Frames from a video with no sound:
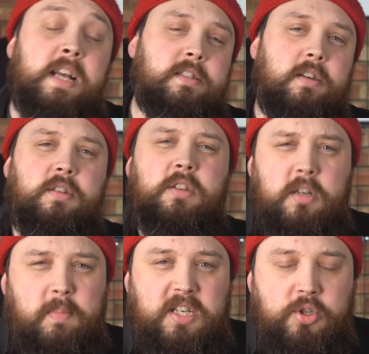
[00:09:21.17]
So you're going
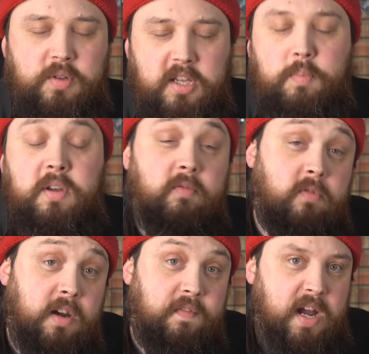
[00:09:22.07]
to make sure that you put the
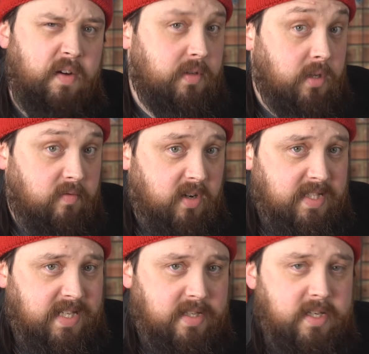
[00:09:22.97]
right valve into the right
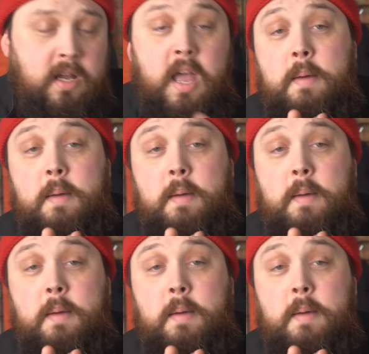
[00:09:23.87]
cylinder.